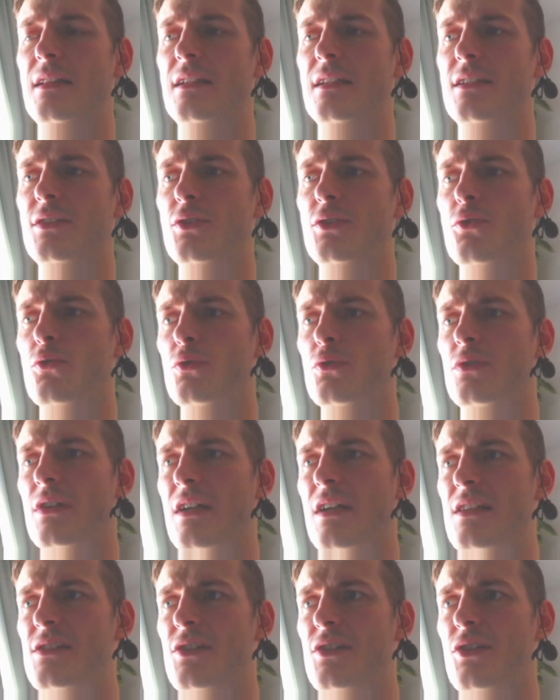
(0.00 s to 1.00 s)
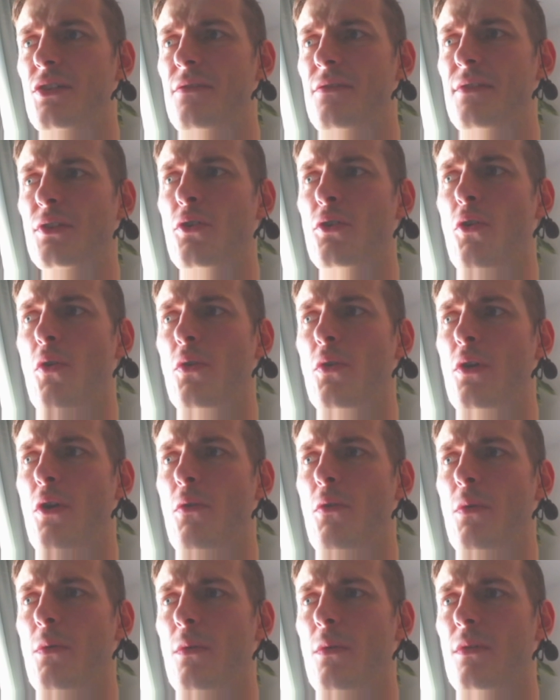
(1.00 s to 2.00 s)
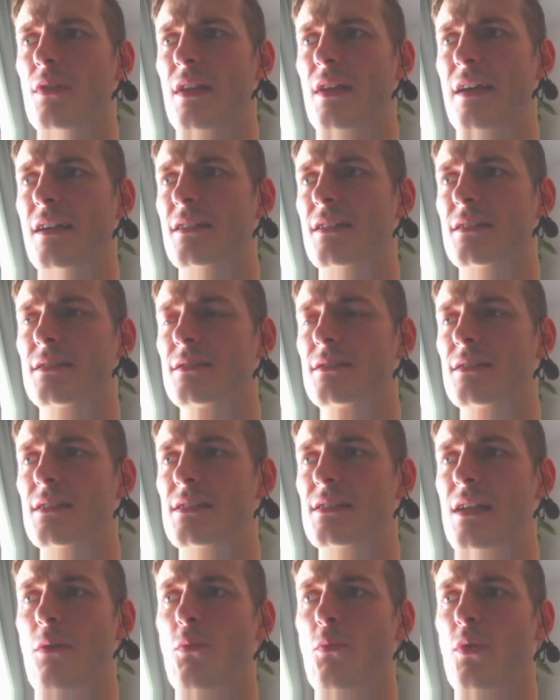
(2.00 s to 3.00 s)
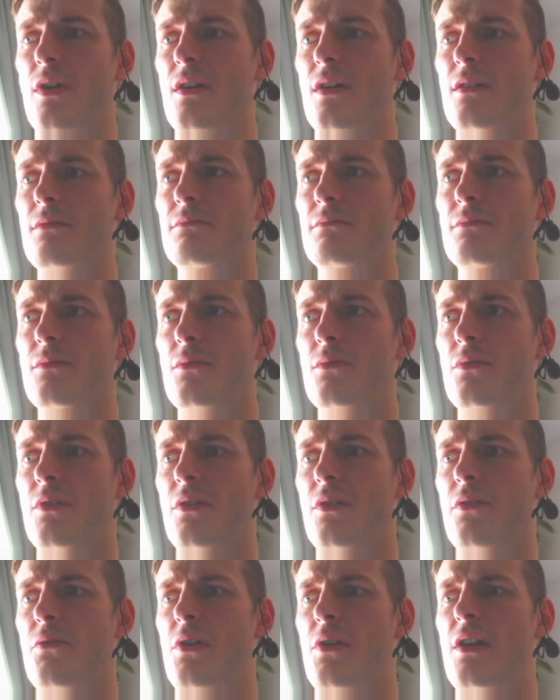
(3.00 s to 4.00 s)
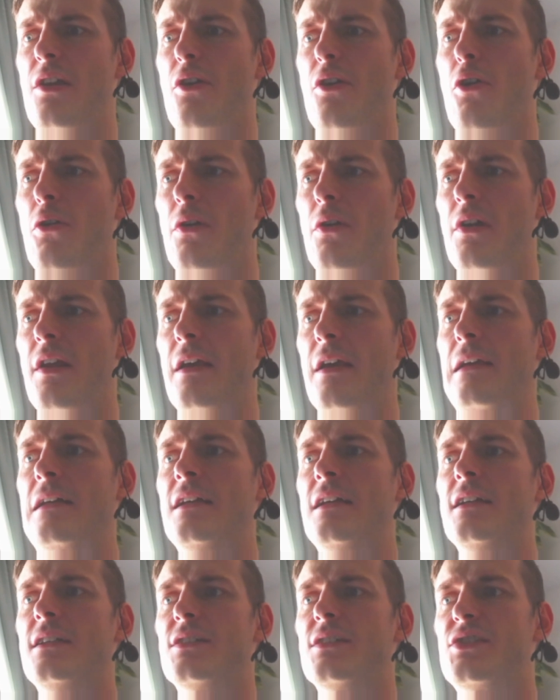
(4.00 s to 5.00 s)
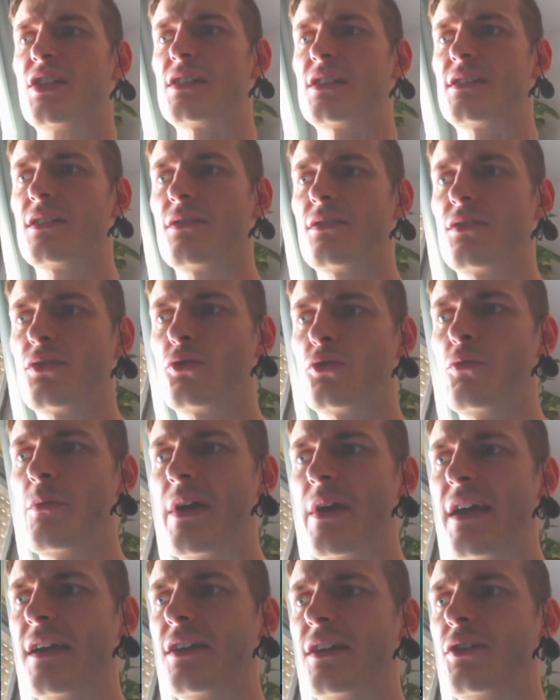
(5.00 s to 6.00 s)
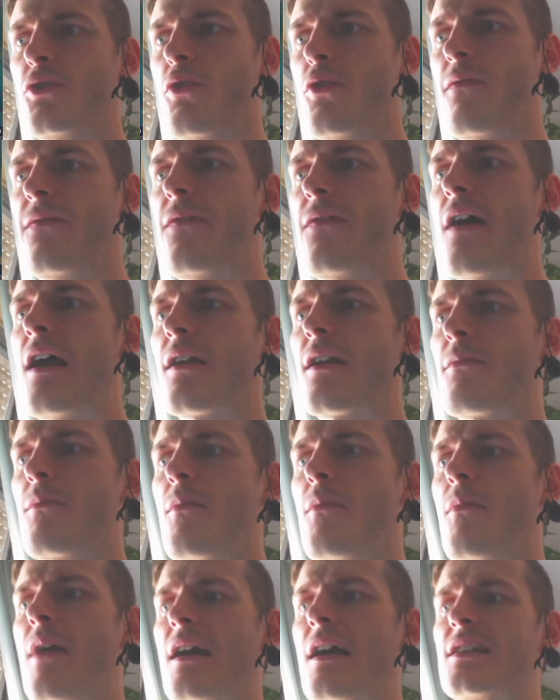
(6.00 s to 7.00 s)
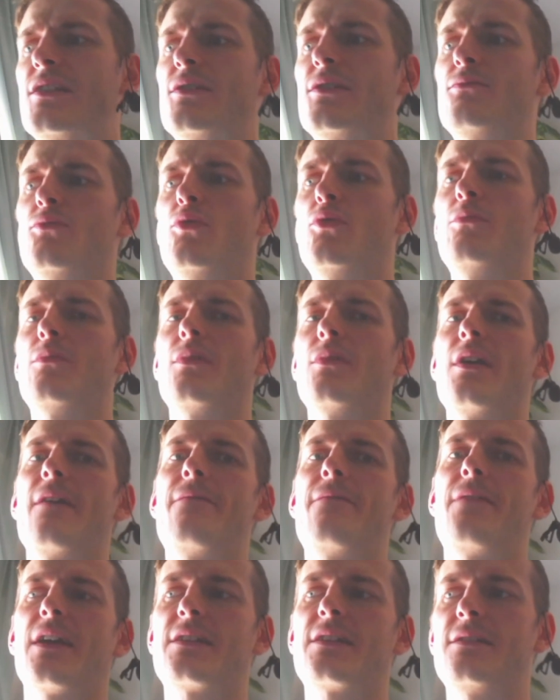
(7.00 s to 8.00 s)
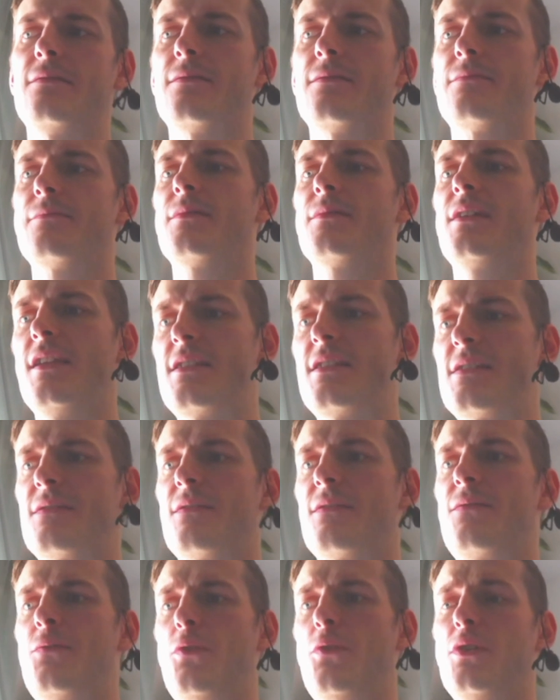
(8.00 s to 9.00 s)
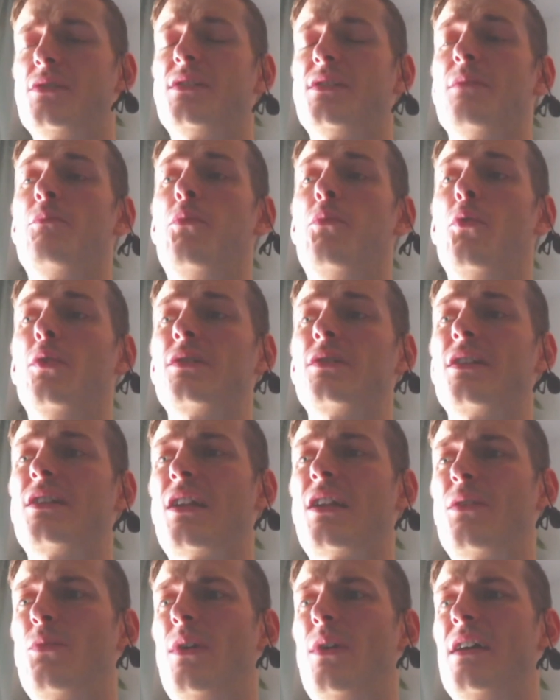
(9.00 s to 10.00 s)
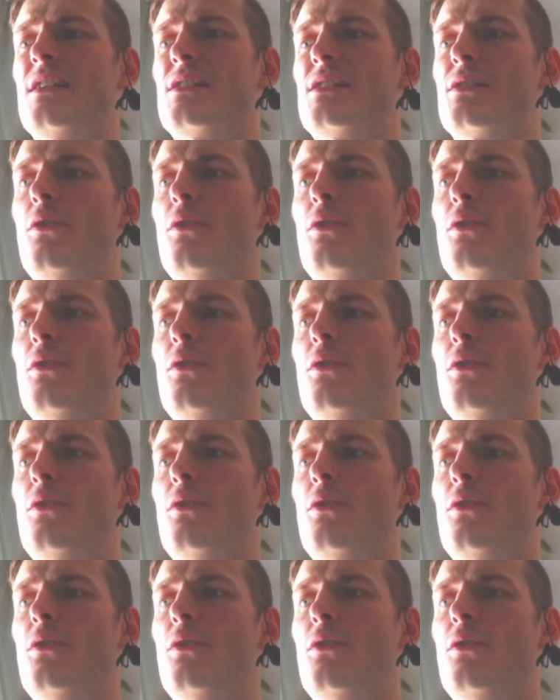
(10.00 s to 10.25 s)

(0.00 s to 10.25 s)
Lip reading: You could consider even go like somewhere really early, just to make your farm maximum effective. It's first important advice.